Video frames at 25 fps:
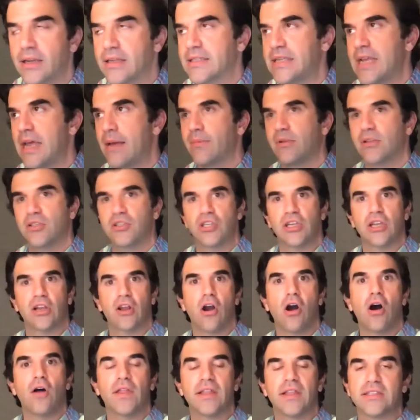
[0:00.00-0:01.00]
establishing
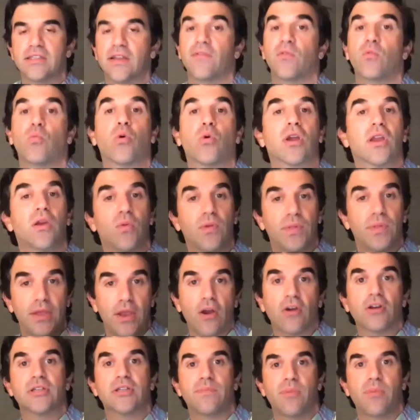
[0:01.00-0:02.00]
all that stuff, and working with the
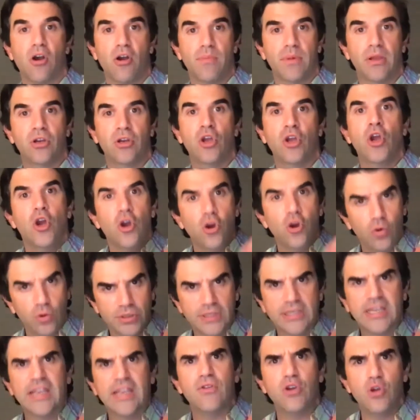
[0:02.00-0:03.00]
art department
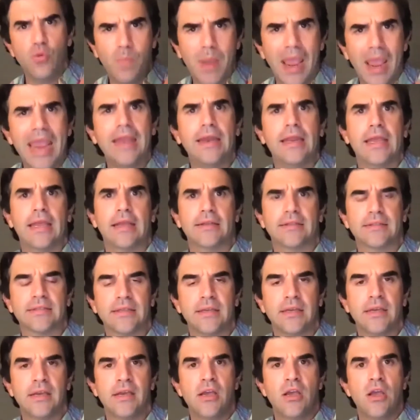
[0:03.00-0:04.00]
who's giving you paintings,
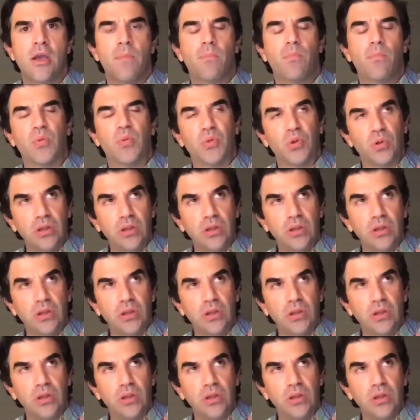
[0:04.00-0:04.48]
but the